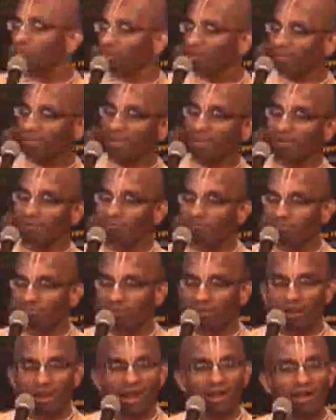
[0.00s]
will play carom.
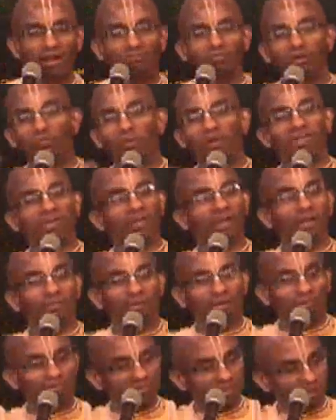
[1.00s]
And after one year I will become a